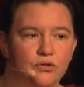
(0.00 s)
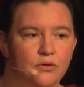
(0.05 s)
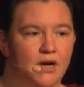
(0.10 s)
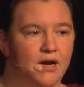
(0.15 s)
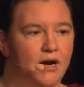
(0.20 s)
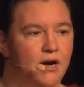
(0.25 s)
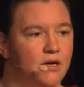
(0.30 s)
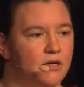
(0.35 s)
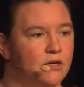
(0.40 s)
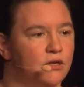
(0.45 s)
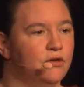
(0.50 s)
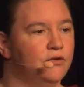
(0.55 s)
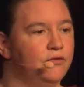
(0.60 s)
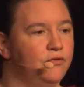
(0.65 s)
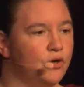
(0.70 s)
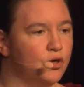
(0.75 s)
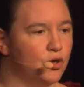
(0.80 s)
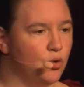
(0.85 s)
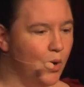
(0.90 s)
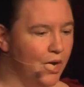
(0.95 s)
hard for
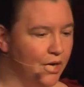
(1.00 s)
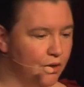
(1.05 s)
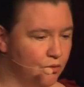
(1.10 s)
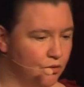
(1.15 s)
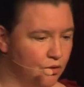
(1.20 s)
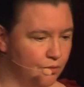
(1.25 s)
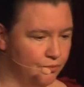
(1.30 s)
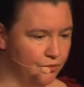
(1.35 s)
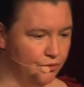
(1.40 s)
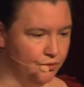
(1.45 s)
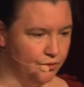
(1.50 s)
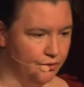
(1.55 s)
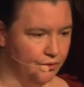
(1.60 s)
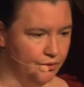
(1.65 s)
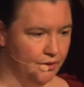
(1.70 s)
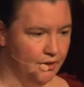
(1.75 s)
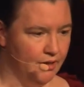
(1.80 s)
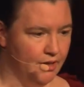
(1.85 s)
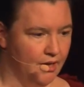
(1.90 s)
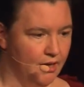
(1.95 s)
a quantum computer
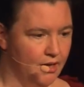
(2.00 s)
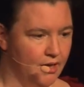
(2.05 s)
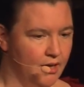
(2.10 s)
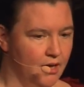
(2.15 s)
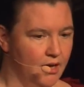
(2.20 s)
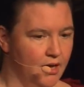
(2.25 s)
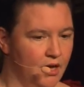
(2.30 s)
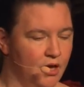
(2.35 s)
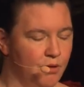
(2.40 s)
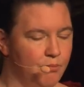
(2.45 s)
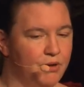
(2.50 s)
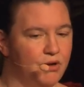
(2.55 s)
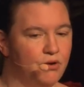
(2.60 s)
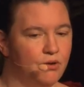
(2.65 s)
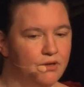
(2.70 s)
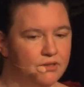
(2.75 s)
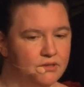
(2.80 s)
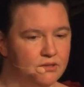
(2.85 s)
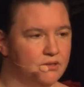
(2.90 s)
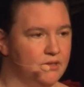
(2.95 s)

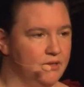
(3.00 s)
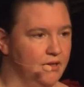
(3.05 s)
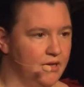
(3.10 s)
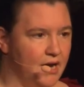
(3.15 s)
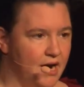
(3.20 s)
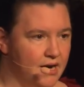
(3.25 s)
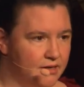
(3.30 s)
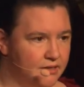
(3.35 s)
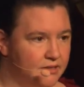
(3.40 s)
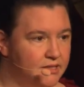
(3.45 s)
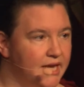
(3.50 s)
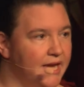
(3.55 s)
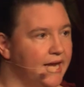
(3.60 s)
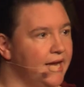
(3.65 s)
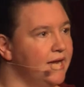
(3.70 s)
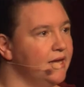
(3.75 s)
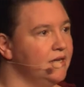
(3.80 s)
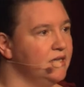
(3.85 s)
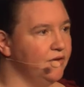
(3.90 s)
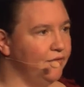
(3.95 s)
because the RSA
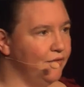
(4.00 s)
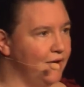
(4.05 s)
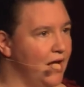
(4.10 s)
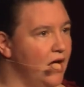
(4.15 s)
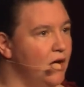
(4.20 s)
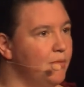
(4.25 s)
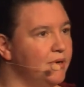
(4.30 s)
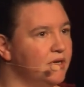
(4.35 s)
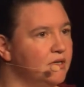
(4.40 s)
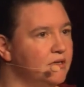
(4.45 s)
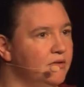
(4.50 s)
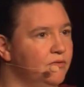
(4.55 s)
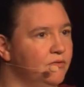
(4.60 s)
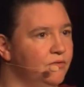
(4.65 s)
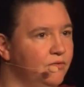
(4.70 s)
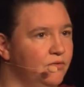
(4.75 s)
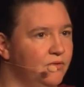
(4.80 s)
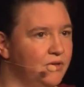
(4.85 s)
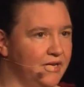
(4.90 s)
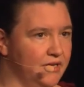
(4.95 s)
and
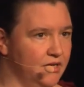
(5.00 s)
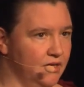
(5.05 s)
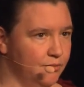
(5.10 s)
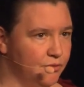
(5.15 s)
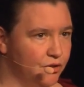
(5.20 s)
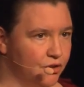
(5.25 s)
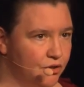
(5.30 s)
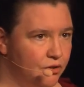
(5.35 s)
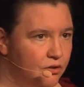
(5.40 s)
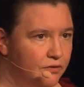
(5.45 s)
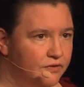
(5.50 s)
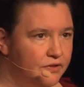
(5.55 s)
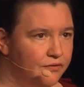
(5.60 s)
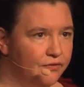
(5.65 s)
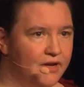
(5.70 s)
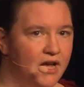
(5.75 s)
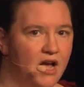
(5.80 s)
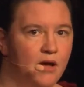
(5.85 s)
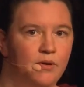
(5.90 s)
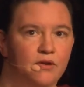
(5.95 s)
Diffie-Hellman and elliptic curve
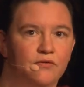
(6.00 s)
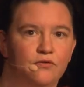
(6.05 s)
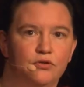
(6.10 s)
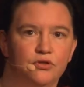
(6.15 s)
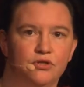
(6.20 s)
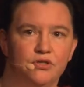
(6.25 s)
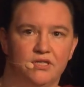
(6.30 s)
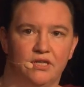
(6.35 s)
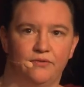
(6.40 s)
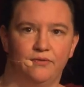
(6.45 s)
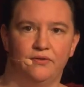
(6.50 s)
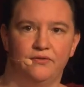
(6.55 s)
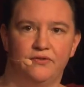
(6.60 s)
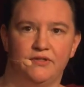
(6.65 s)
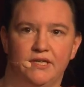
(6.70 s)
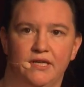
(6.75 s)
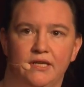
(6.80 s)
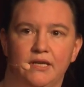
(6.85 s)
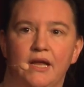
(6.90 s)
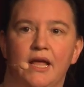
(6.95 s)
Diffie-Hellman versions that we've
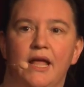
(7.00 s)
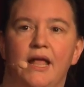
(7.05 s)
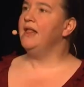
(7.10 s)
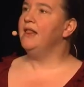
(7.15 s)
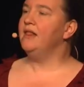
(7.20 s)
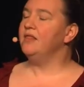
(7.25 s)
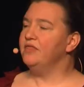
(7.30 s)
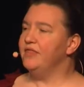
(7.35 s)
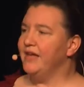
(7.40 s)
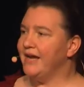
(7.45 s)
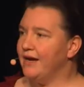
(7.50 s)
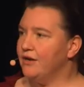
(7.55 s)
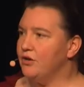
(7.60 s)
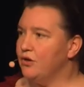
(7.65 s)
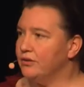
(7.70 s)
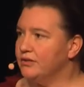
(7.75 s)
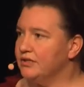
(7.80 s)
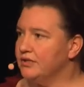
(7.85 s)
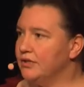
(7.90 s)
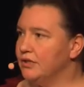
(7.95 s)
seen, they are
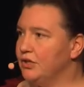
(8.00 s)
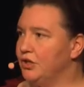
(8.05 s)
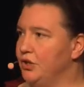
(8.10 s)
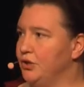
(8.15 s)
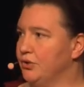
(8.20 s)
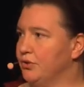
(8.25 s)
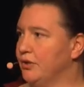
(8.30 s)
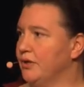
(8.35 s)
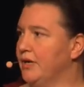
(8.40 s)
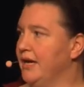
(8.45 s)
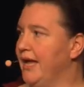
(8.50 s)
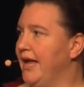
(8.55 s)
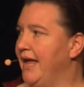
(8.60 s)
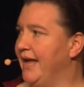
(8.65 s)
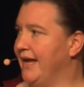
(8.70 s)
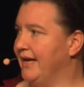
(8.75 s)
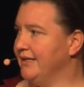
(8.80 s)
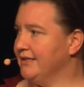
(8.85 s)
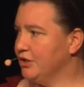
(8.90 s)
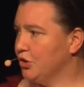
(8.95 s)
not secure
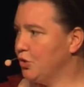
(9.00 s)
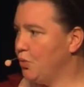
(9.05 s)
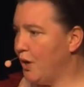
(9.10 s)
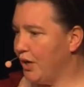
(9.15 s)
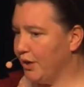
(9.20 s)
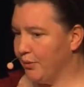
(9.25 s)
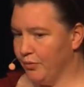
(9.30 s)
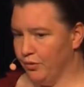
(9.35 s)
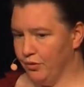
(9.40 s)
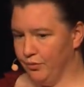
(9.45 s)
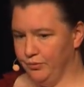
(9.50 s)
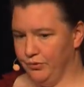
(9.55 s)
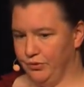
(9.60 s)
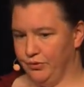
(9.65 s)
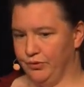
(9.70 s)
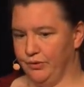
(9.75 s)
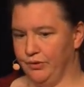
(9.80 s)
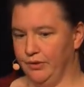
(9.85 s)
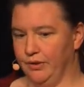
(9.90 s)
against the quantum computer.